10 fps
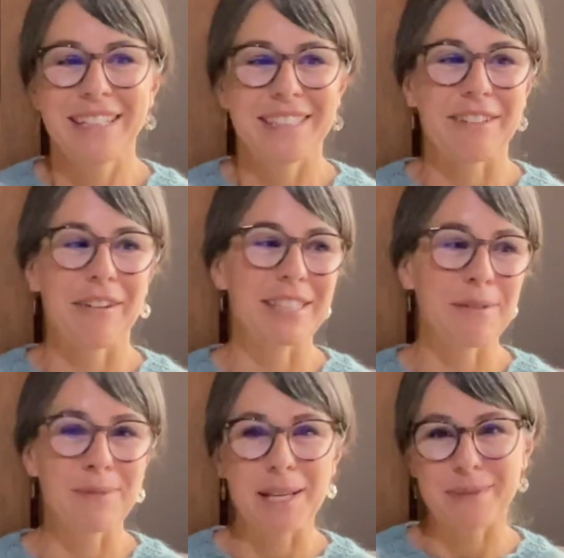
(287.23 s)
So
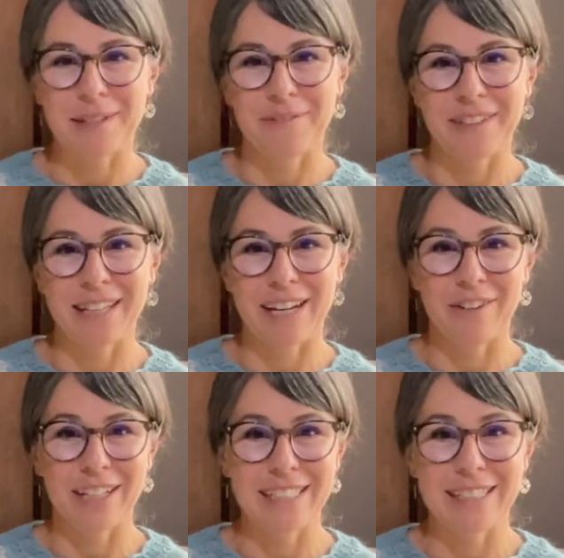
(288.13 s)
sometimes I feel like I
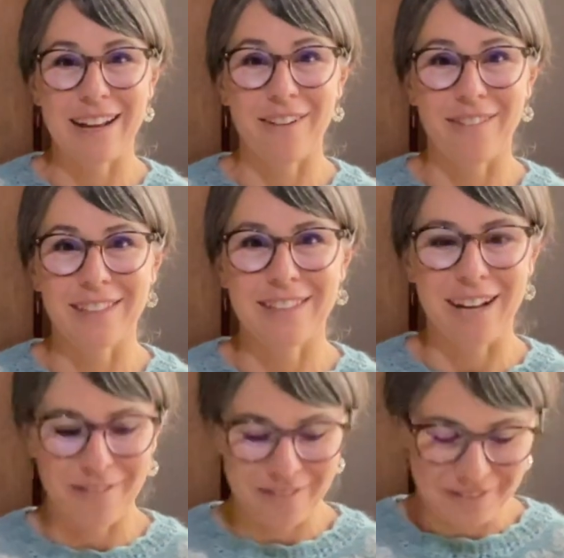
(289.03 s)
already said all the
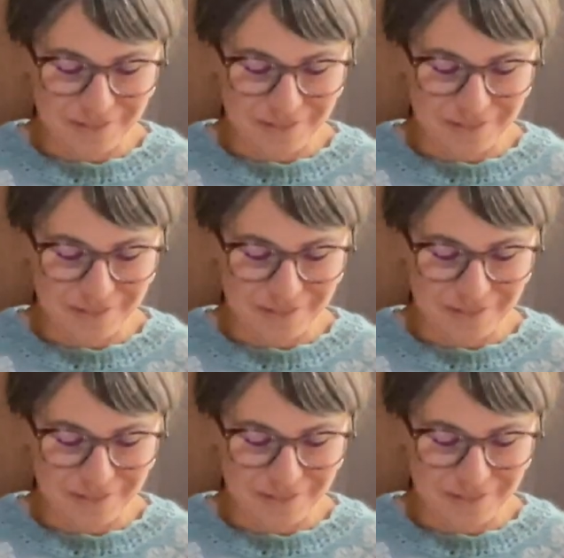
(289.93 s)
stuff.